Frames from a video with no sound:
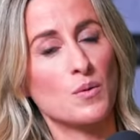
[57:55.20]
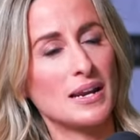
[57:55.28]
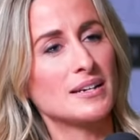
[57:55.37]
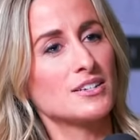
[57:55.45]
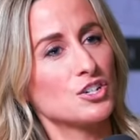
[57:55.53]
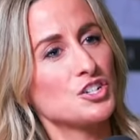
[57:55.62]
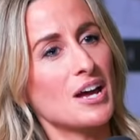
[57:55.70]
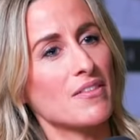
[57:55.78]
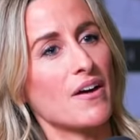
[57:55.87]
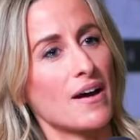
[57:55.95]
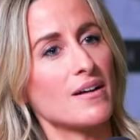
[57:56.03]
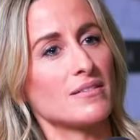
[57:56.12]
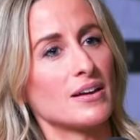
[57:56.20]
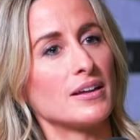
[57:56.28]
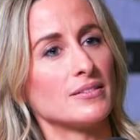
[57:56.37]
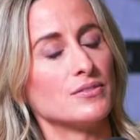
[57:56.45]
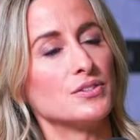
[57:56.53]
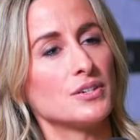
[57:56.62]
willing to share that
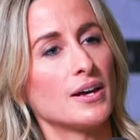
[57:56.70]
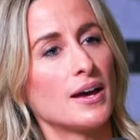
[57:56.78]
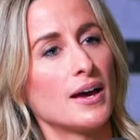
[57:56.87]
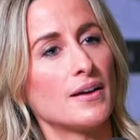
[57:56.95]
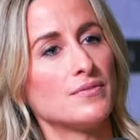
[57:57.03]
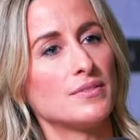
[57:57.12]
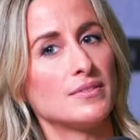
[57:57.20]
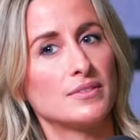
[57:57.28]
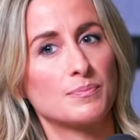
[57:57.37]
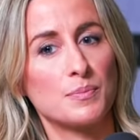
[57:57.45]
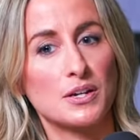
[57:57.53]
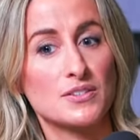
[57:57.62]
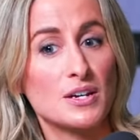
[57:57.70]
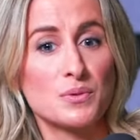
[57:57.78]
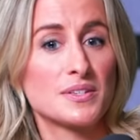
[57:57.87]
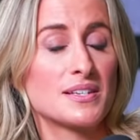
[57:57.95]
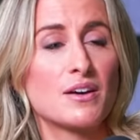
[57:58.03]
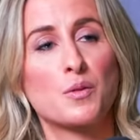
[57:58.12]
and and because they don't
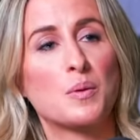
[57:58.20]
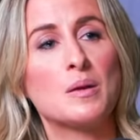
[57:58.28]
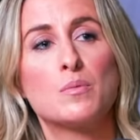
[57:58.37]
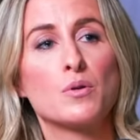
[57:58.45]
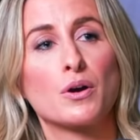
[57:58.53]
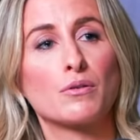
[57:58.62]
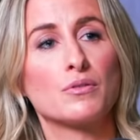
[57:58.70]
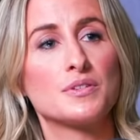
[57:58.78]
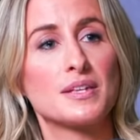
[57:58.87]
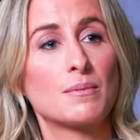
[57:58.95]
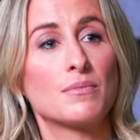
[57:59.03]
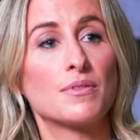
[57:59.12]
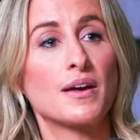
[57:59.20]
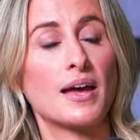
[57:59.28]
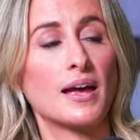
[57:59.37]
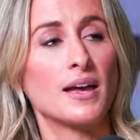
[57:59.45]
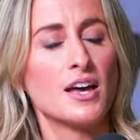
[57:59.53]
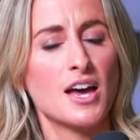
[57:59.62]
want to see other people go through the mm. same
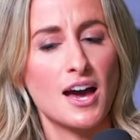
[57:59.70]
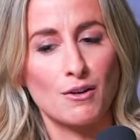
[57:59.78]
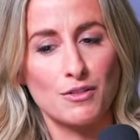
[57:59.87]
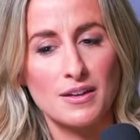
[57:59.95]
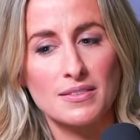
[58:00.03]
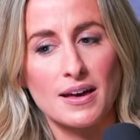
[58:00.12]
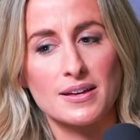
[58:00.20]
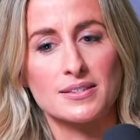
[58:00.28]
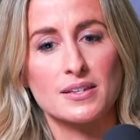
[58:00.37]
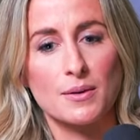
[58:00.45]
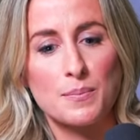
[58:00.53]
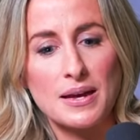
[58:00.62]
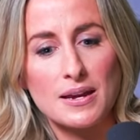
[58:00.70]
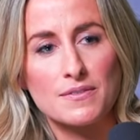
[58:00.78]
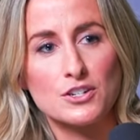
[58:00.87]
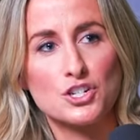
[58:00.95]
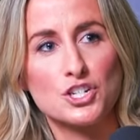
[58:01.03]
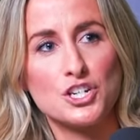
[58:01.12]
thing. And I think that's a bit of
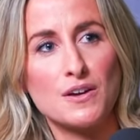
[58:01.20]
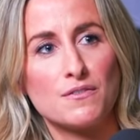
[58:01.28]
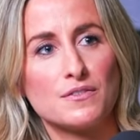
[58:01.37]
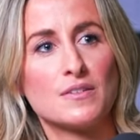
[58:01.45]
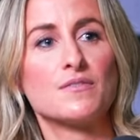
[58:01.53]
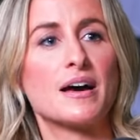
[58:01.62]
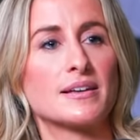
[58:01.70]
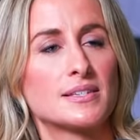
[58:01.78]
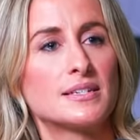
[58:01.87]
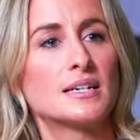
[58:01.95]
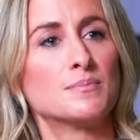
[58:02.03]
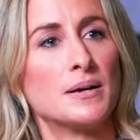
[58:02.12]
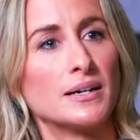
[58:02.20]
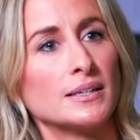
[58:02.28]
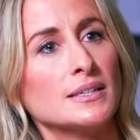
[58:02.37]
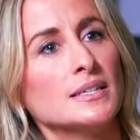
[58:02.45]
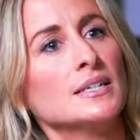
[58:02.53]
the shift of that stigma.